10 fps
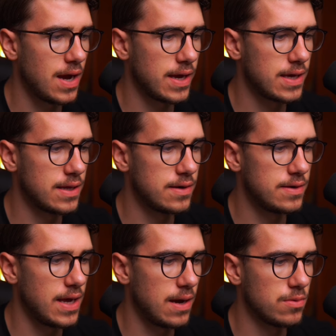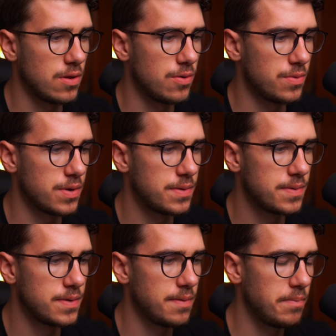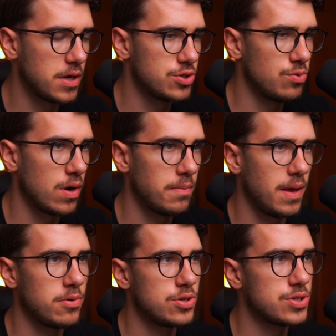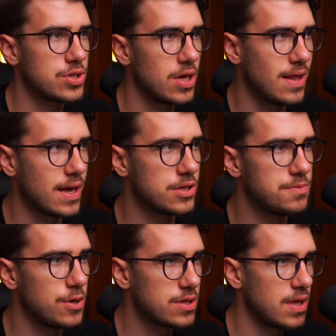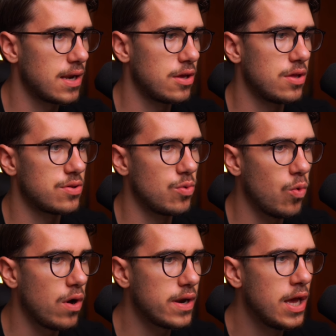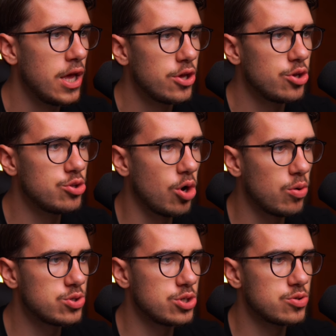I can download, because you want to be able to just collect as much data as you want. You don't